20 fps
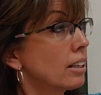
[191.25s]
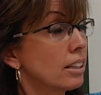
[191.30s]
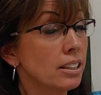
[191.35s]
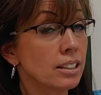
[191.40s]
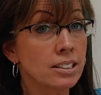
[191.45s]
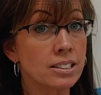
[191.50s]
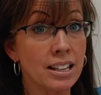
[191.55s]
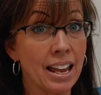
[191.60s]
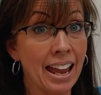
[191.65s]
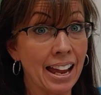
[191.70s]

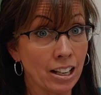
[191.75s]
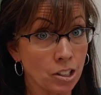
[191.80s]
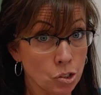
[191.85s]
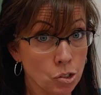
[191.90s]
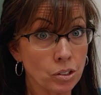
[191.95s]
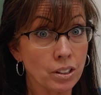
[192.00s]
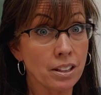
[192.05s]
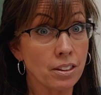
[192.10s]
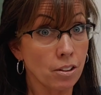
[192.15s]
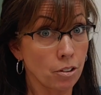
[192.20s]
is
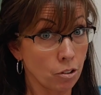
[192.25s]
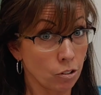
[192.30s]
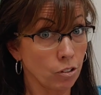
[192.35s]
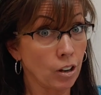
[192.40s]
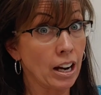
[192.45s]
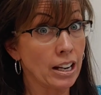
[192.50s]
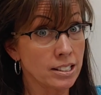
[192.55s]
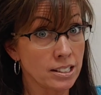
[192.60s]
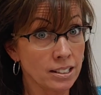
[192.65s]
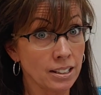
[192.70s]
actually the
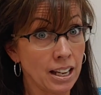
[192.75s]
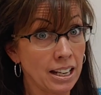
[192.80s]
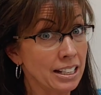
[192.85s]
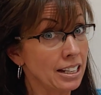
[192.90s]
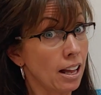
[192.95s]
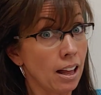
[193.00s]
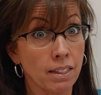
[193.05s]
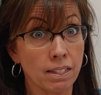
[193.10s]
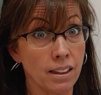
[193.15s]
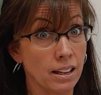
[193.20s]
horizon line,
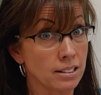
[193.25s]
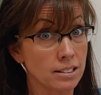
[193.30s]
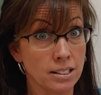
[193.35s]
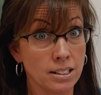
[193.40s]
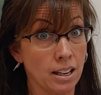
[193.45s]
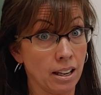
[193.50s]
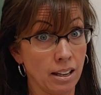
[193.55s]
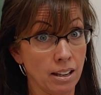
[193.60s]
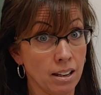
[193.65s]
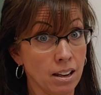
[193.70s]
and that's
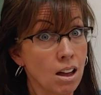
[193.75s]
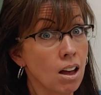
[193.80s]
it.